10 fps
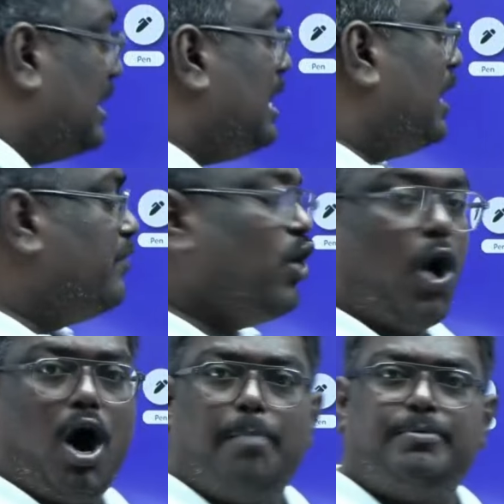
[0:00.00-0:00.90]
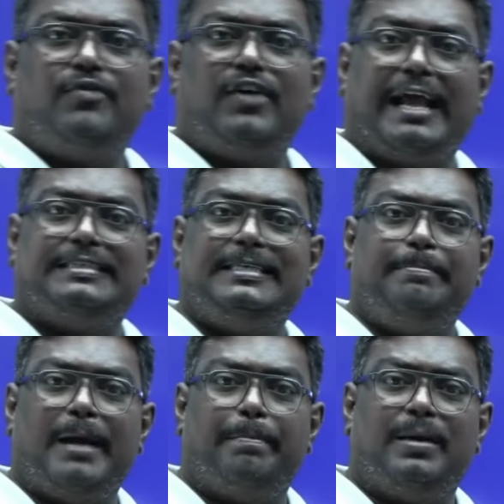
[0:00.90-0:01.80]
if you opt for XE
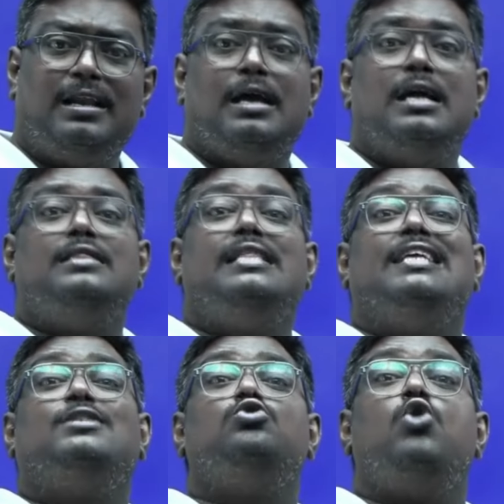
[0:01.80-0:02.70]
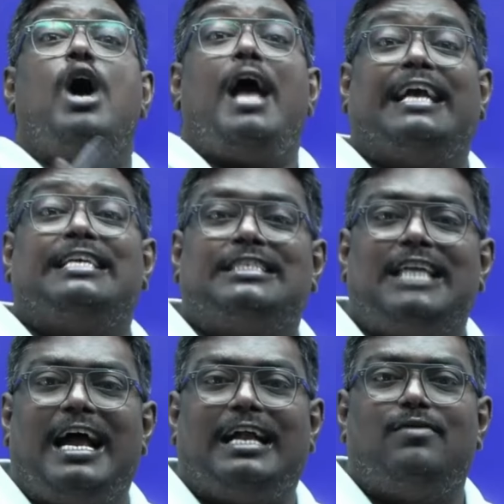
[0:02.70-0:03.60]
paper, there is no
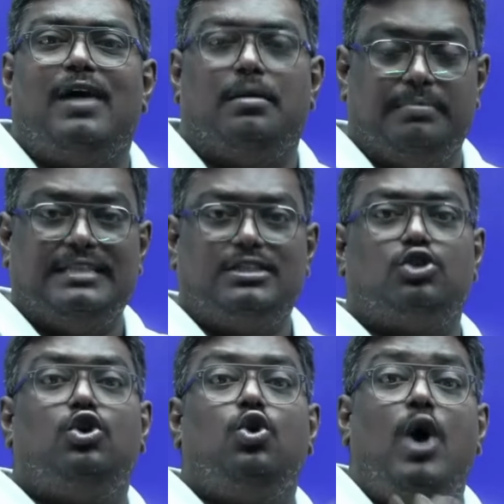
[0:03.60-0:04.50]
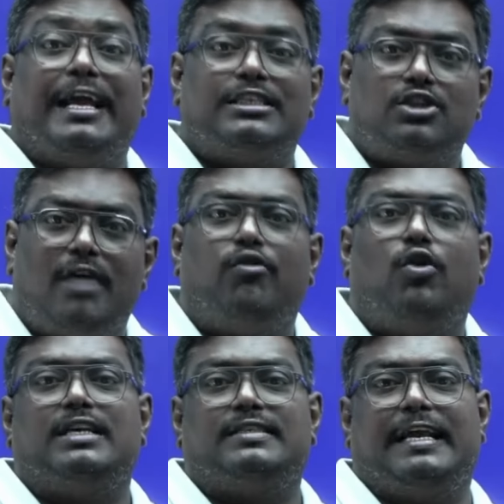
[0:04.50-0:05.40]
extra means no extra
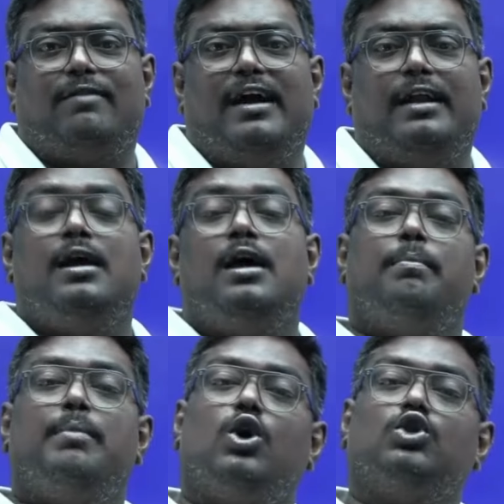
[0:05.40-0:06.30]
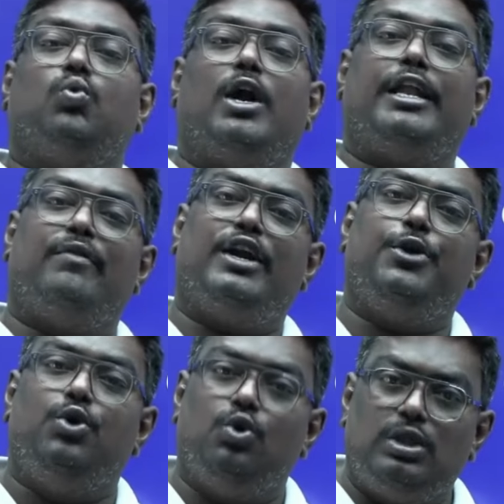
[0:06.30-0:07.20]
focus required, because whatever you
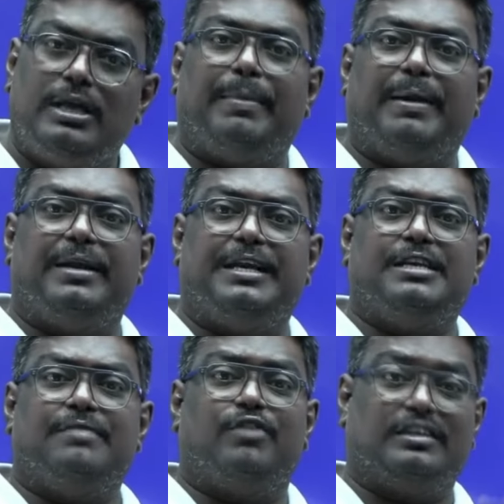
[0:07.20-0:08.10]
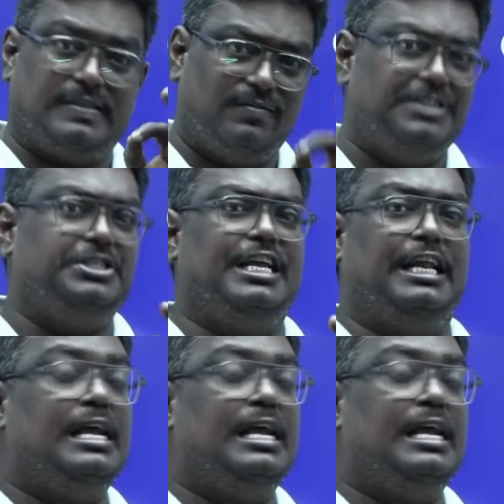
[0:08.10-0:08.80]
do the preparation for civil engineering,